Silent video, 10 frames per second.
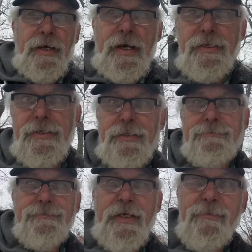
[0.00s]
There,
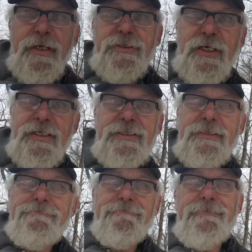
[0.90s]
I'm Mark
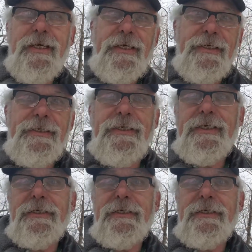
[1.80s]
Johnson, and